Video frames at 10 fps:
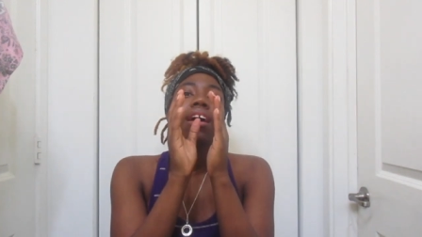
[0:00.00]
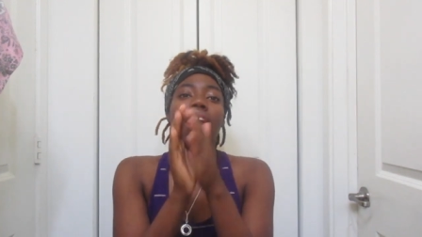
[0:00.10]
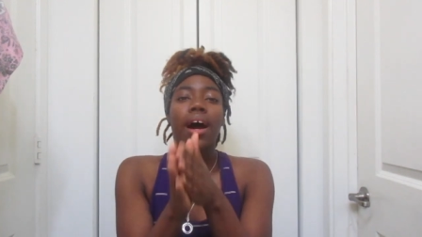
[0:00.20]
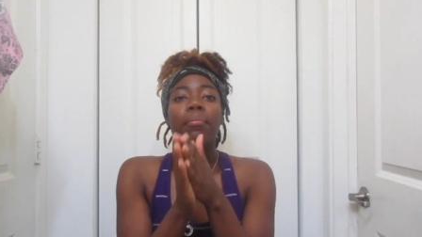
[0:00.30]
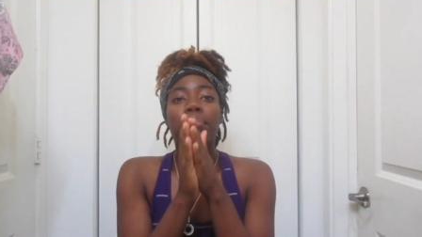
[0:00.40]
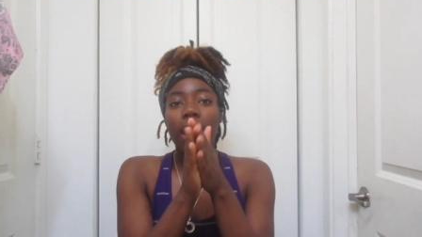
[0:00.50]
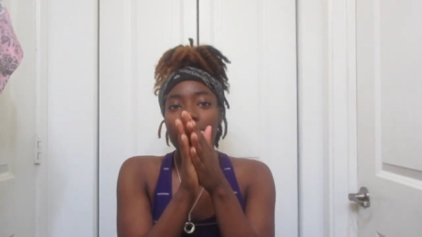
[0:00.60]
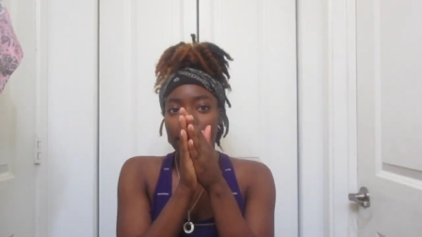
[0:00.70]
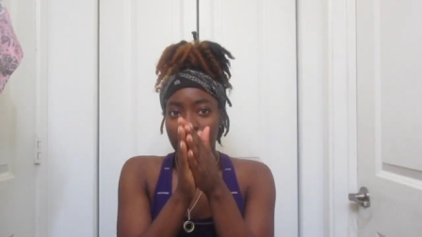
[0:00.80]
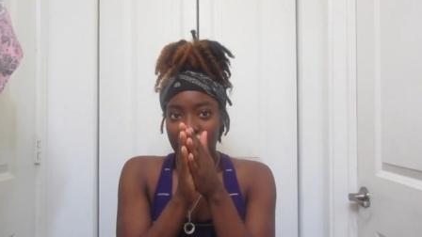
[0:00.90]
I'm not
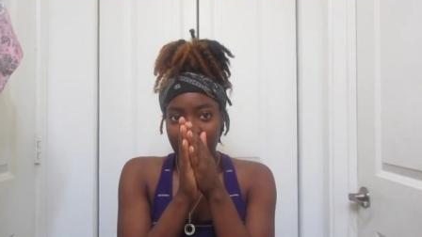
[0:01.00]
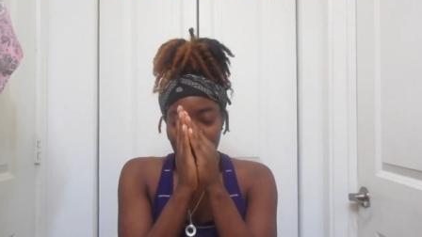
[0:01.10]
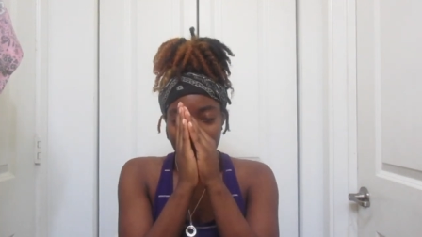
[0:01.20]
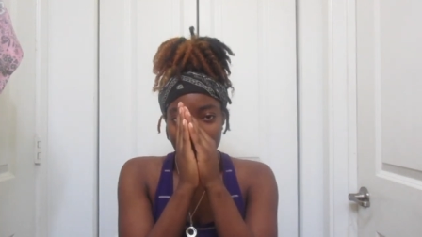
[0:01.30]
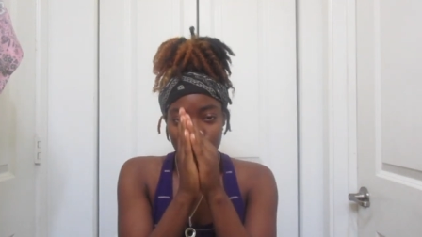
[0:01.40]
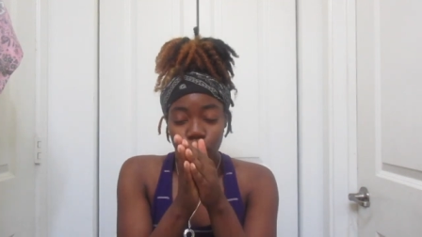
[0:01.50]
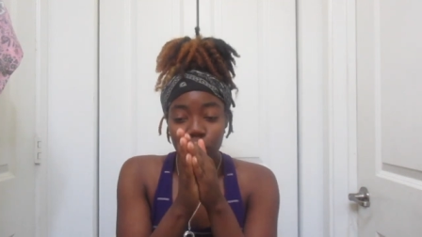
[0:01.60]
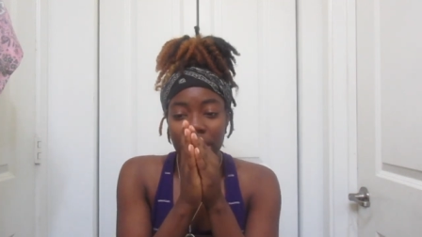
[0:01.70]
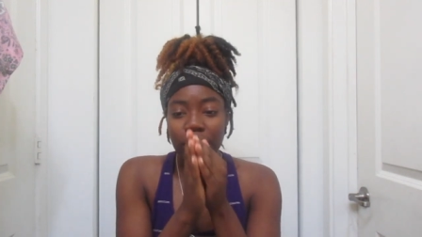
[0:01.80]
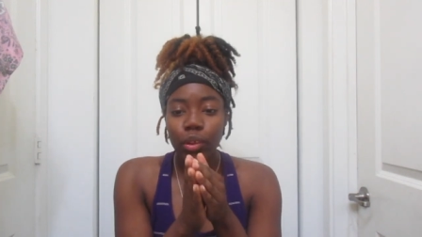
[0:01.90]
gonna cap I've
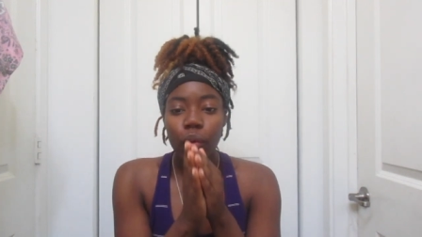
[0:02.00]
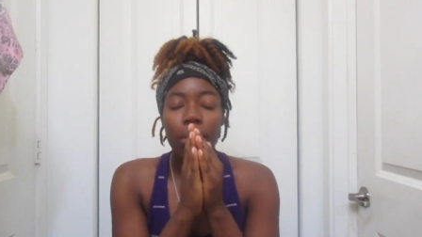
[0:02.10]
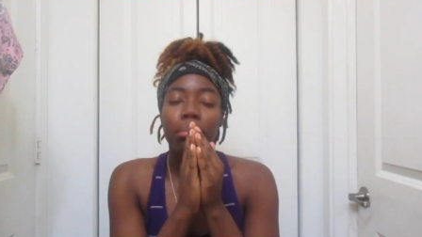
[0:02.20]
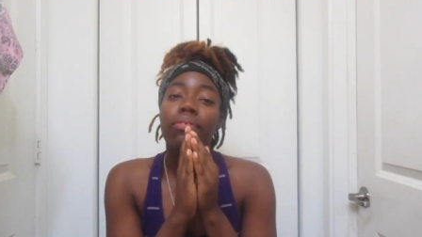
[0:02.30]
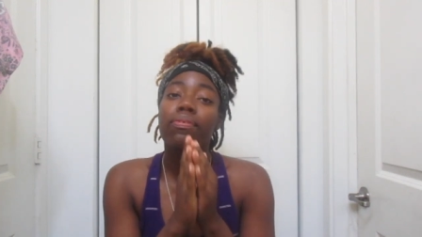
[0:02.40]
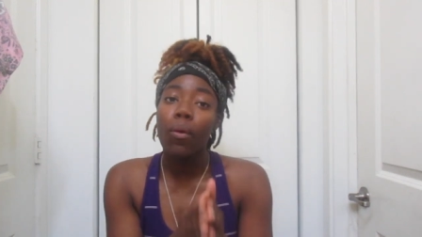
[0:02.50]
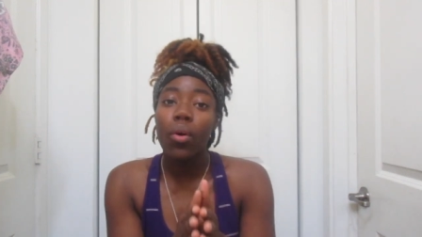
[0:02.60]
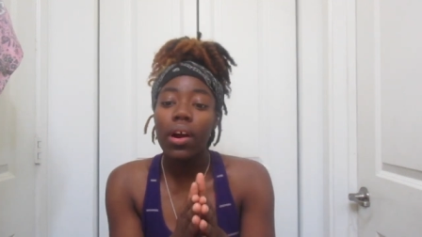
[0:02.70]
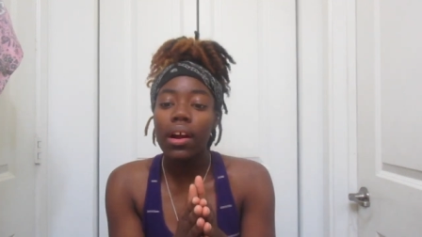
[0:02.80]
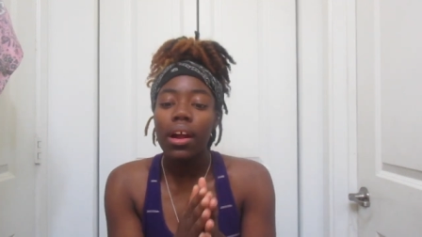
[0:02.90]
told this story
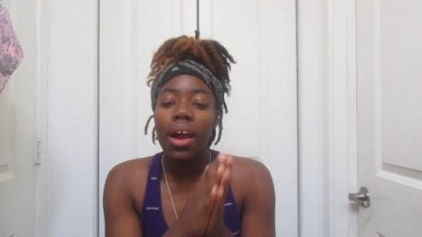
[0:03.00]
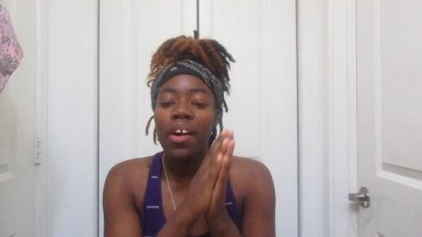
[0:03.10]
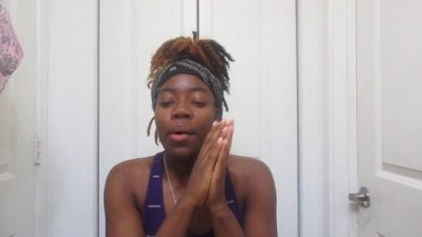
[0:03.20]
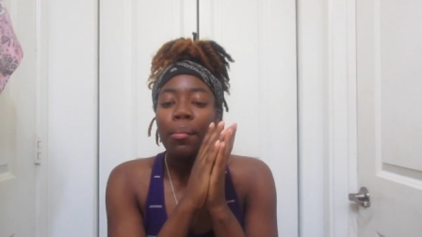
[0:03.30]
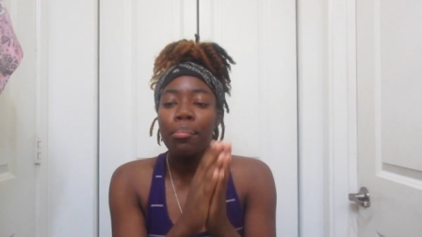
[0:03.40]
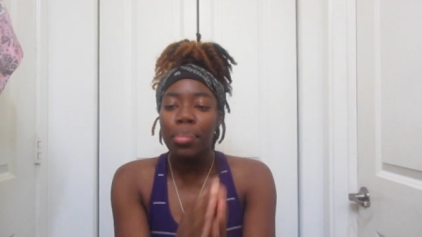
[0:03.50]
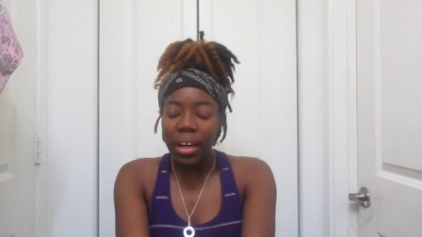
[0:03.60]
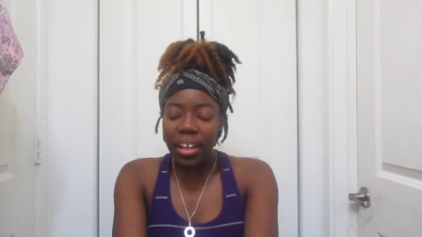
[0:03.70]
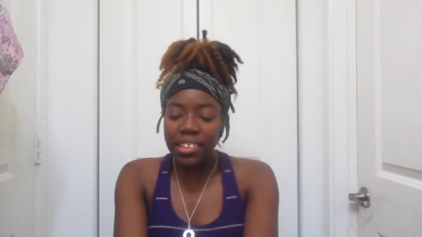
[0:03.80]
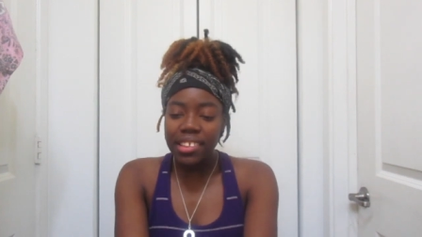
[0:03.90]
before
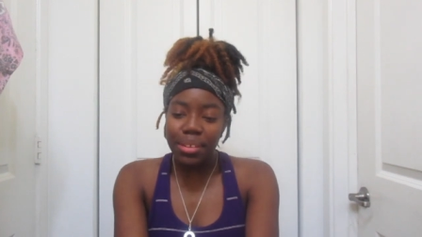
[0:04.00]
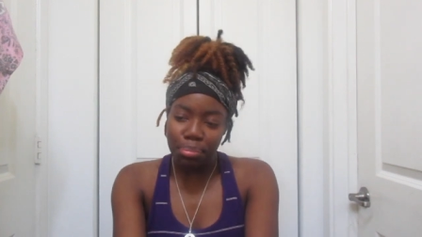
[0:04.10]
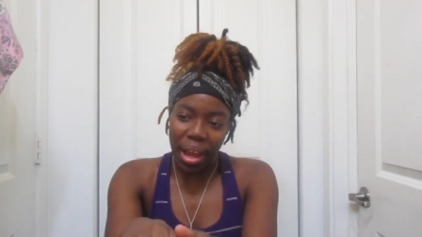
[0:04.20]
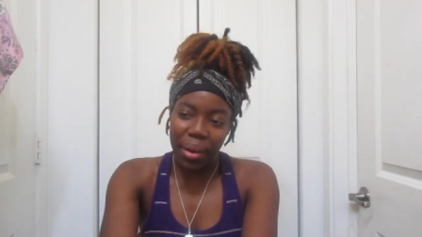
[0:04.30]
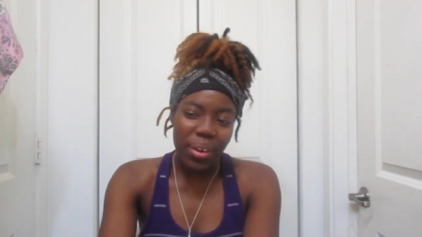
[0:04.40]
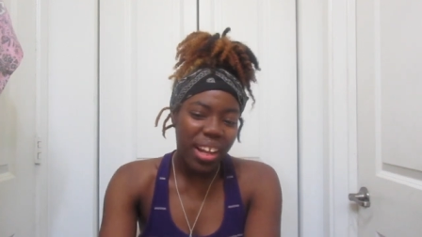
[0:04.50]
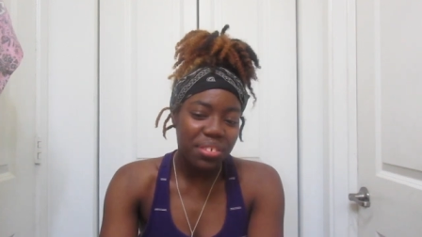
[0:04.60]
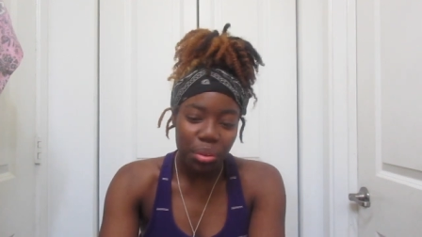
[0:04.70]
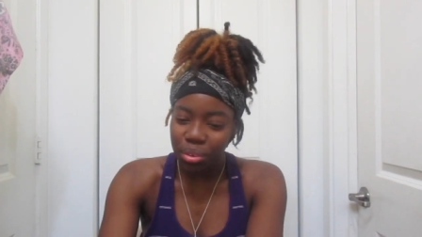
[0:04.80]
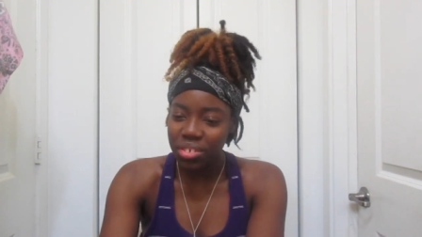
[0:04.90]
but back when I
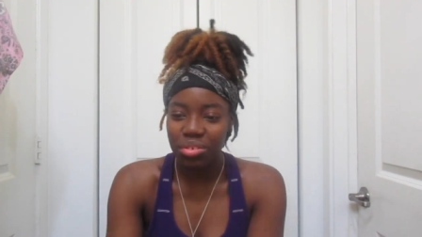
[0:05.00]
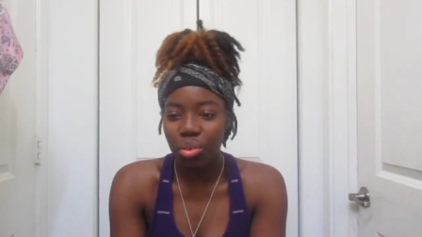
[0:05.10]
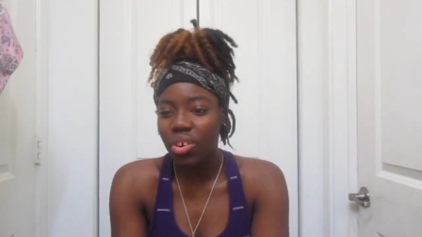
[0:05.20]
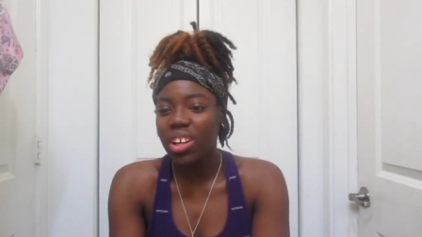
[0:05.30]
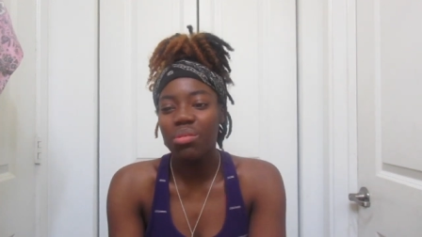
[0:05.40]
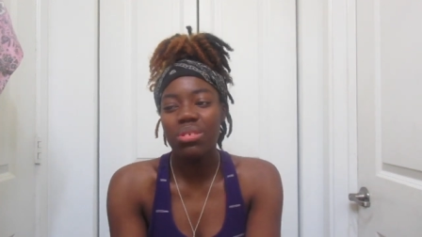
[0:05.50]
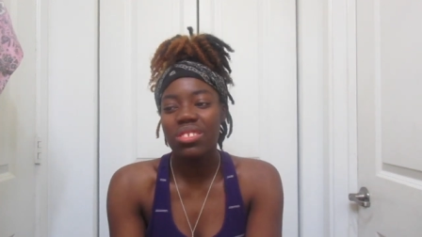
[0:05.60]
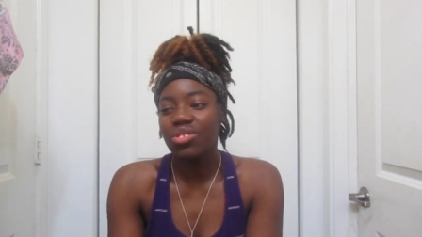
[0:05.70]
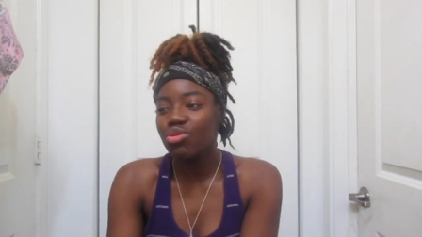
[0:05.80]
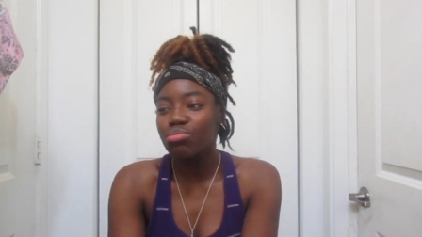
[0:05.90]
told the story it
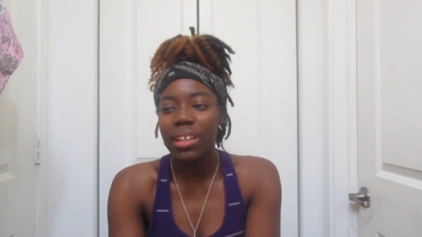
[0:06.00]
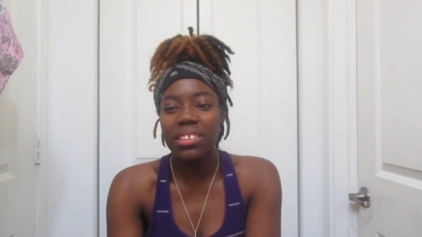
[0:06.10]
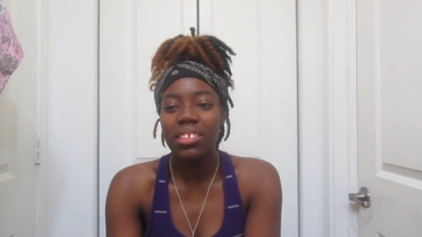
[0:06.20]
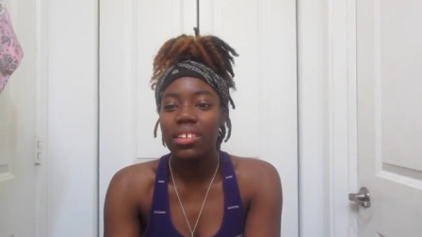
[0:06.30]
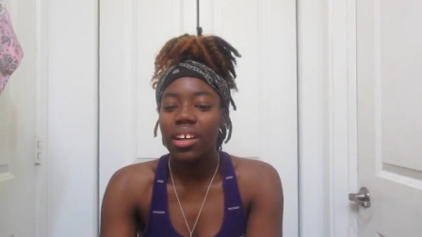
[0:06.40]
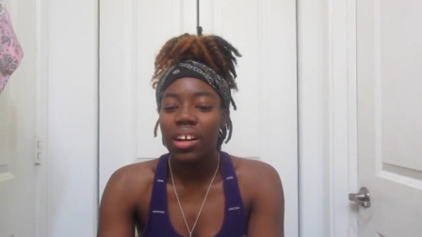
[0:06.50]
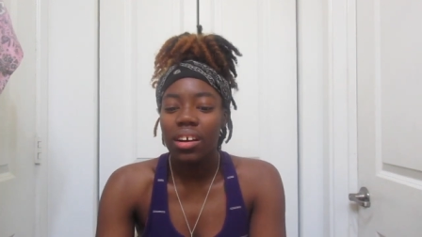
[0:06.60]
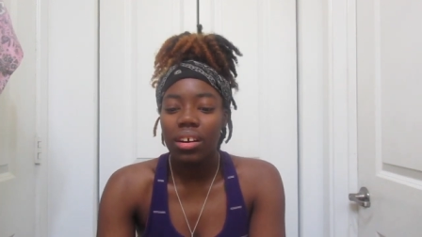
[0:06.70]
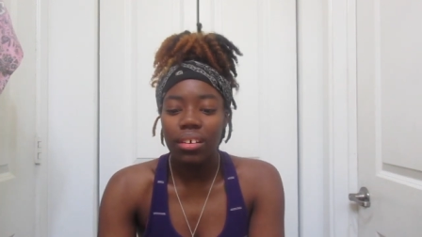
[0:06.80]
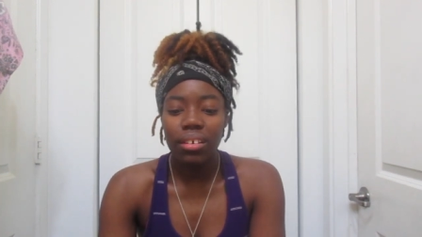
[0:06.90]
was too much
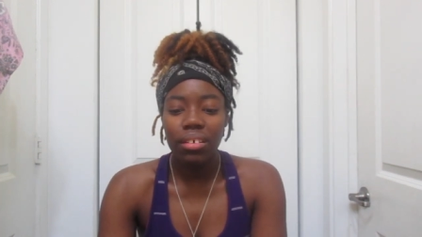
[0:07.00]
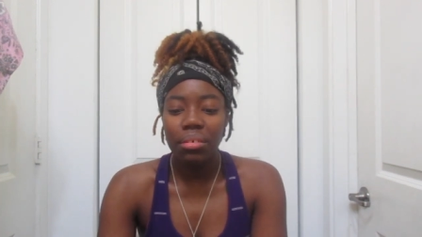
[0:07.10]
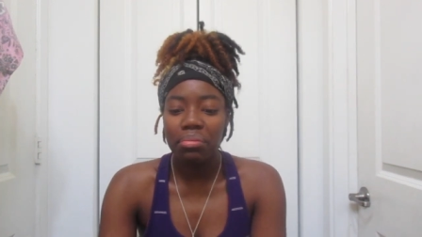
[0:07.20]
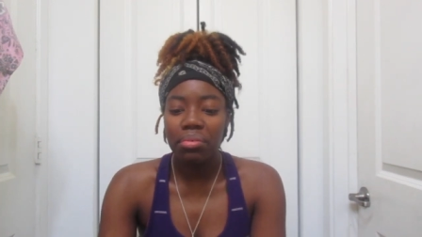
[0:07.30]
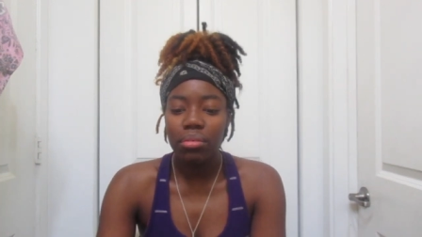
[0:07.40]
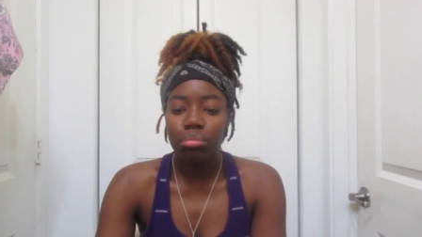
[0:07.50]
of